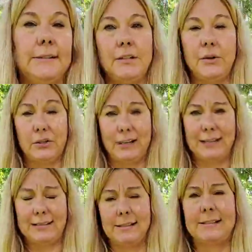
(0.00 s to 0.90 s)
and
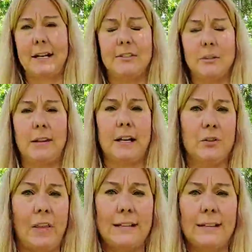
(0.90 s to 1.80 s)
nutrients and stuff. So
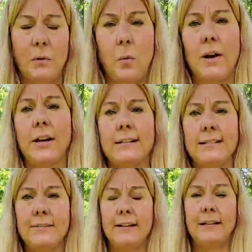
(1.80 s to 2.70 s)
electrolytes in the water can
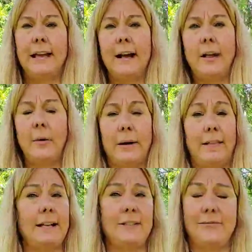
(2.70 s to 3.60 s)
definitely help. I
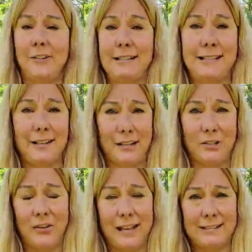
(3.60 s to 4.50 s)
like to freeze the
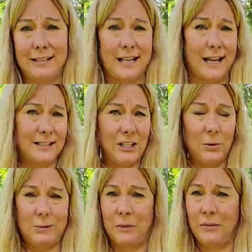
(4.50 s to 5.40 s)
electrolytes into ice
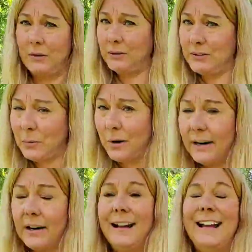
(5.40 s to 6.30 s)
cubes, put those in the
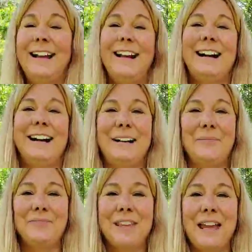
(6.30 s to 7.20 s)
water.
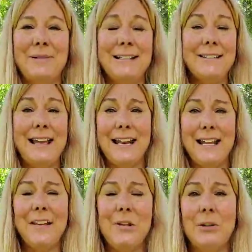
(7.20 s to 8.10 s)
Basically
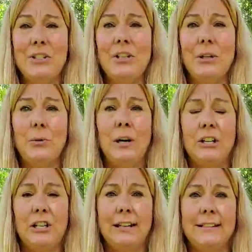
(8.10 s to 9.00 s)
anything you can do.
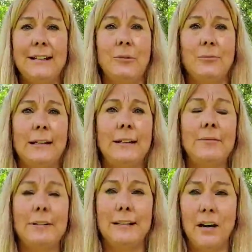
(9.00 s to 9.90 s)
Chickens have a really,
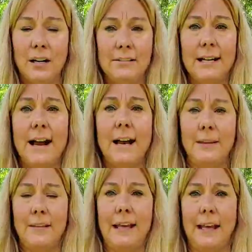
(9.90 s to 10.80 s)
really hard time
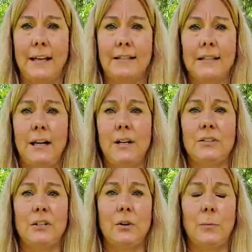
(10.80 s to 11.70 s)
in the heat.
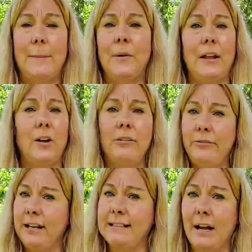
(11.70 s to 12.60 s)
So people get all
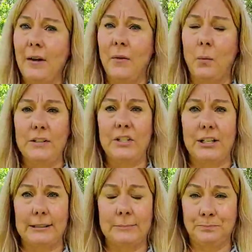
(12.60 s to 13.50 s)
freaked out in the winter